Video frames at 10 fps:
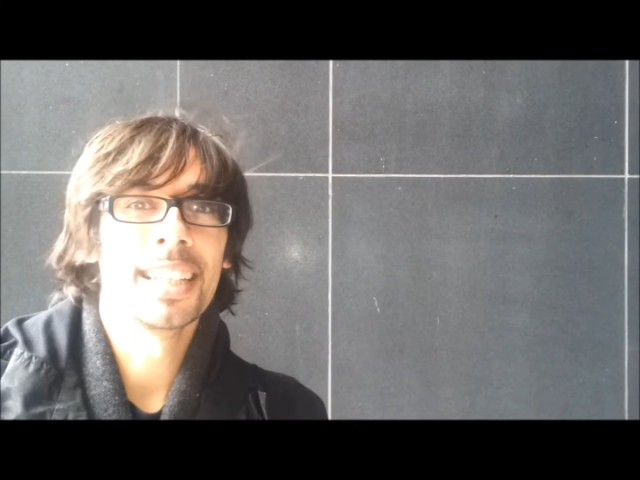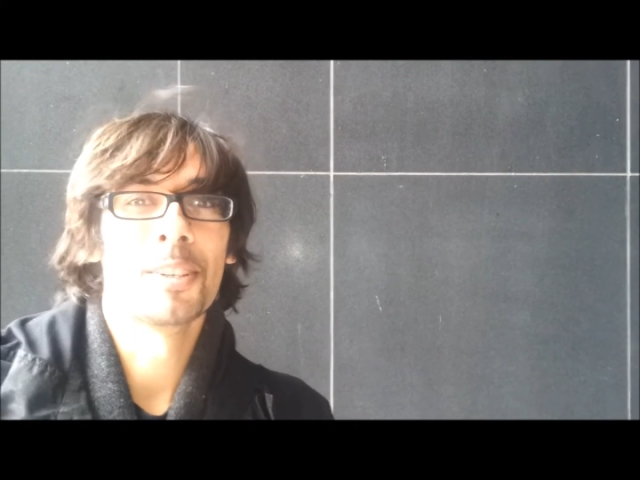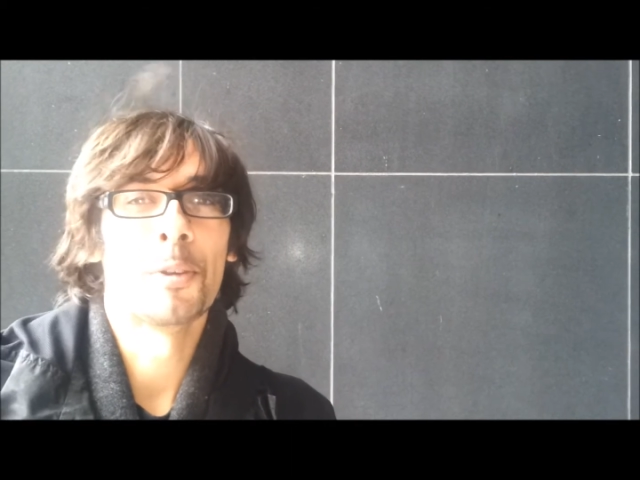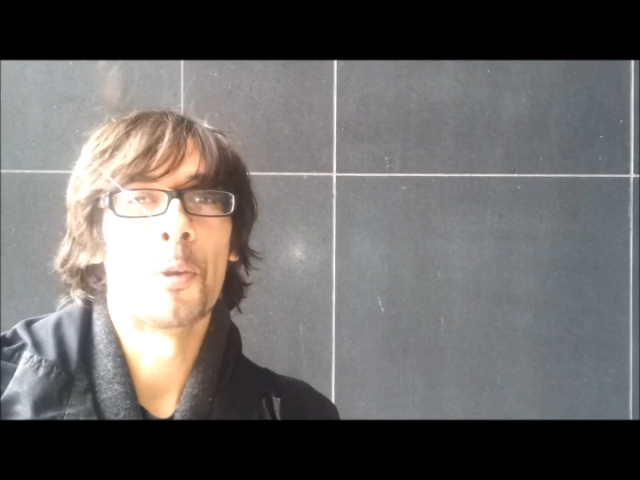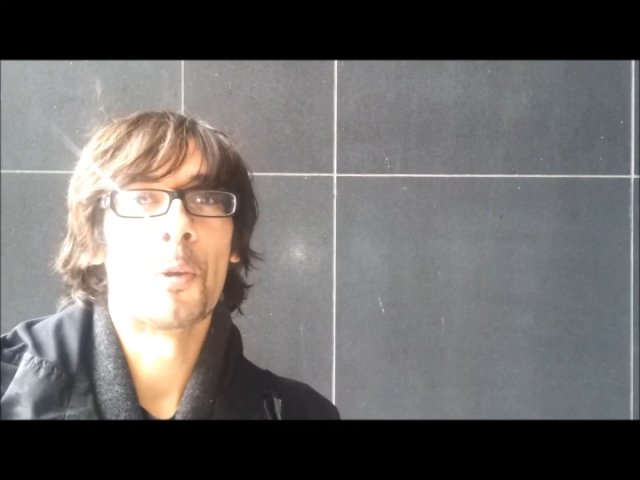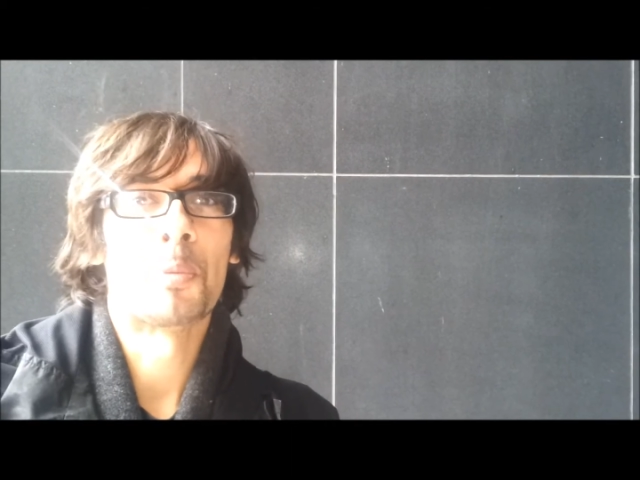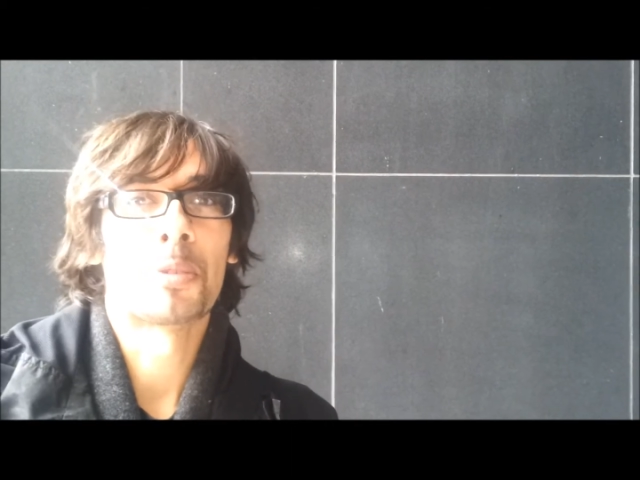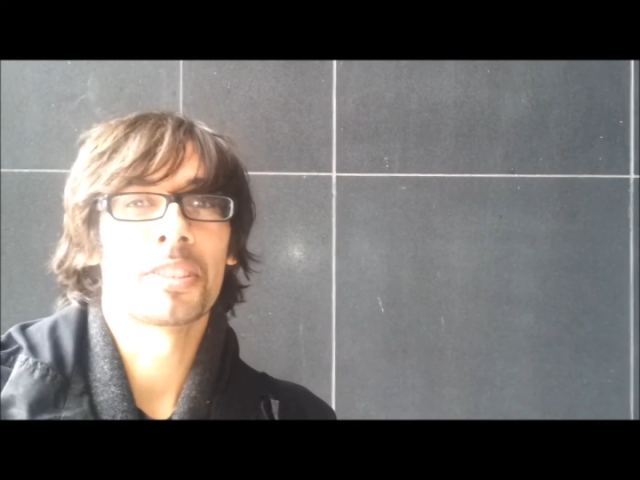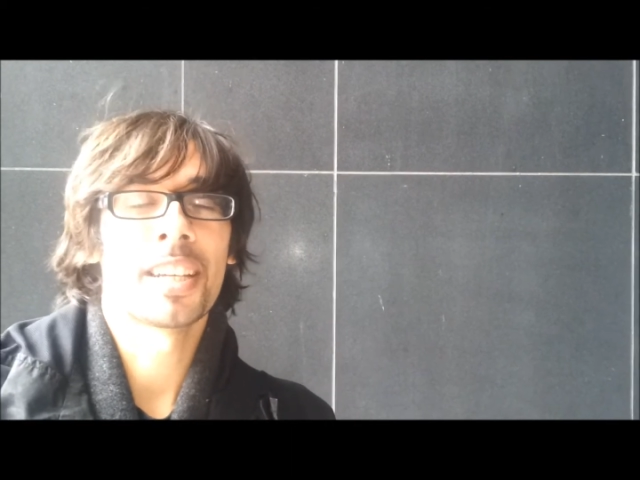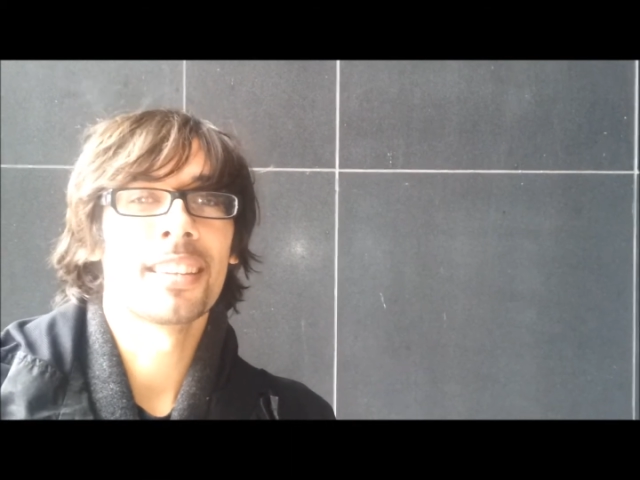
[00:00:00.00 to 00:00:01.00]
or
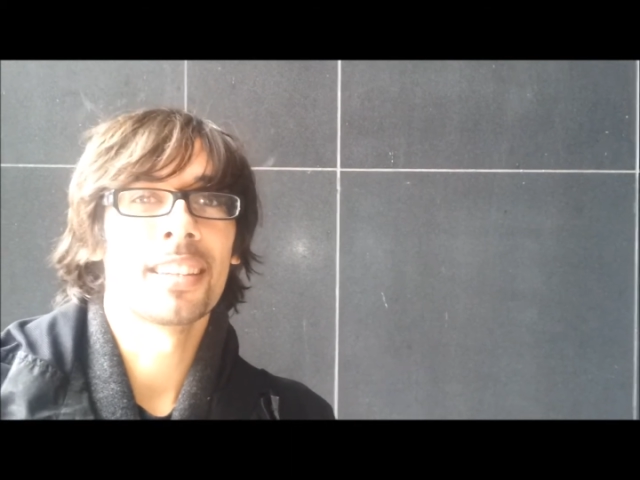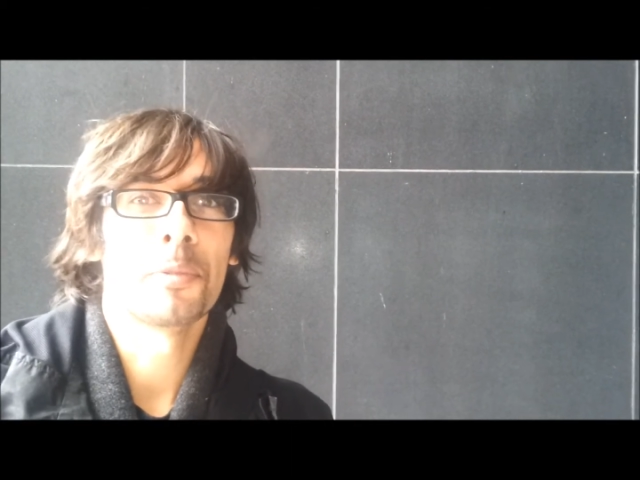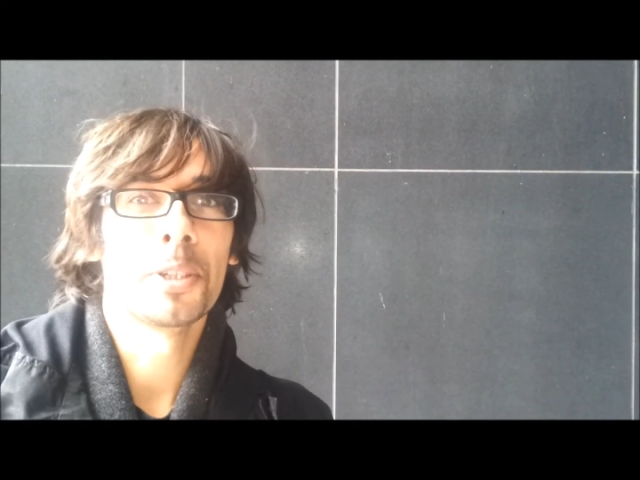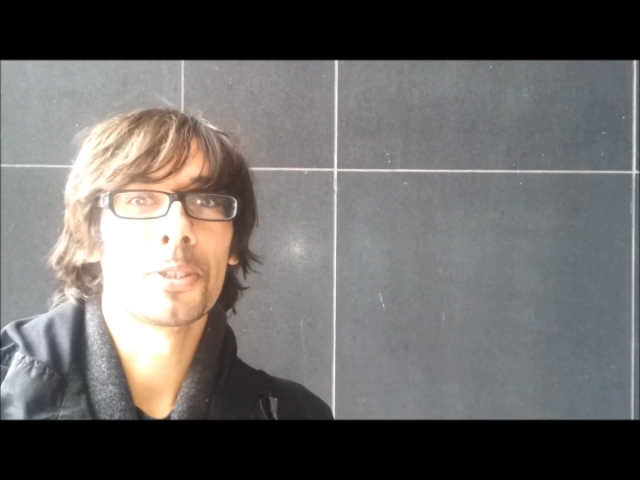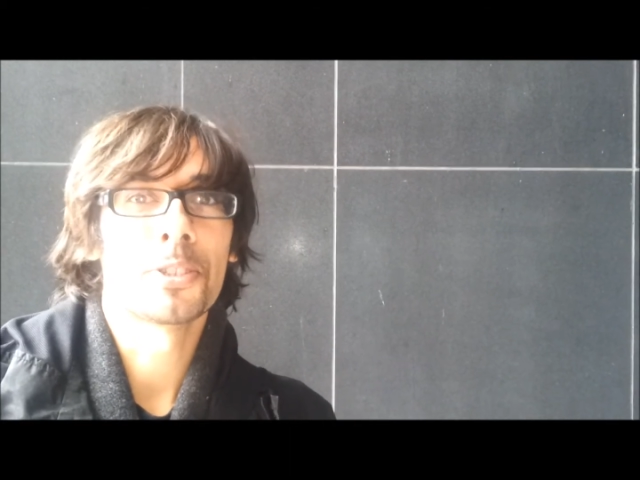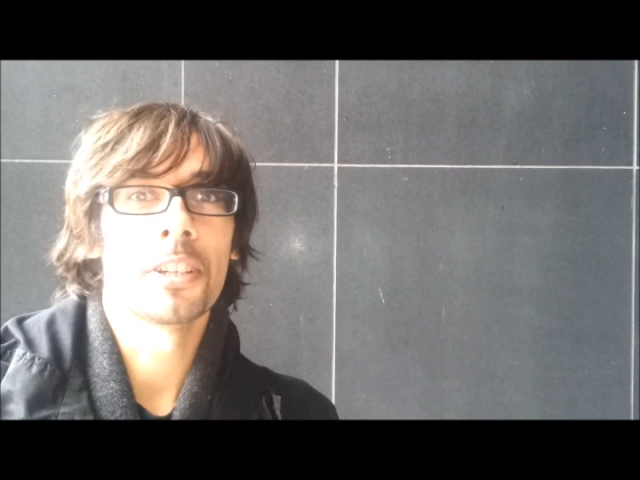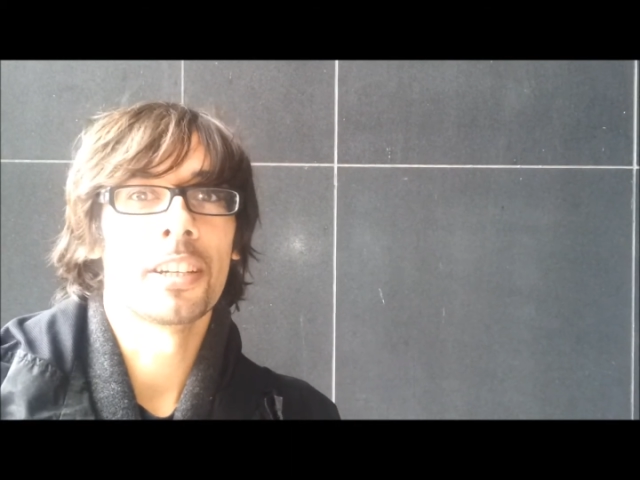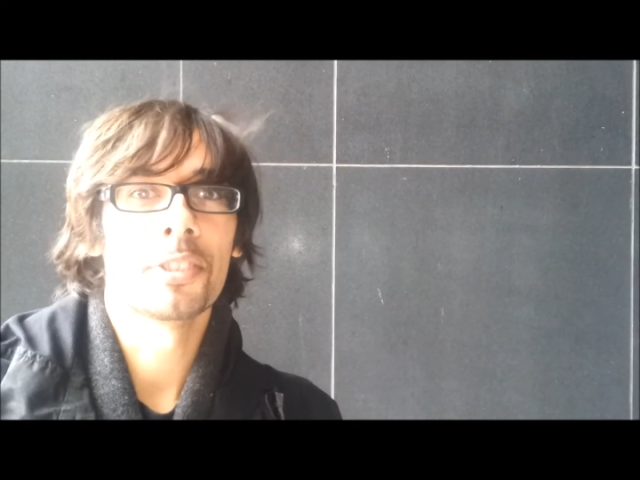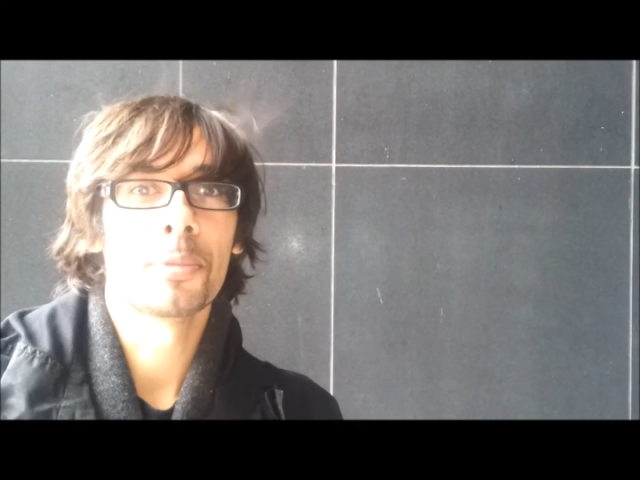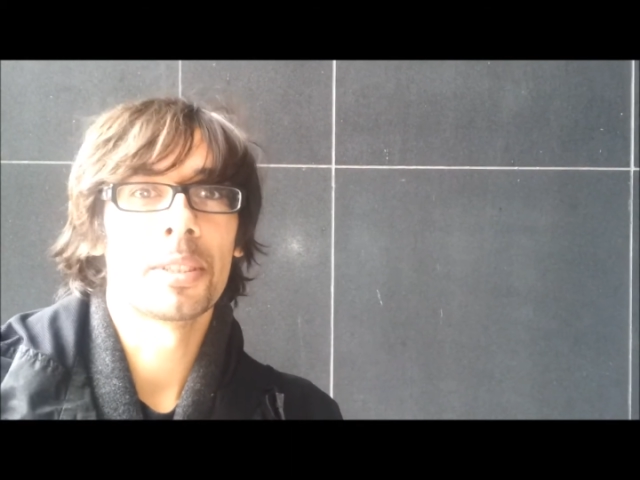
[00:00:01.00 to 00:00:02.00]
pretend that we're not church,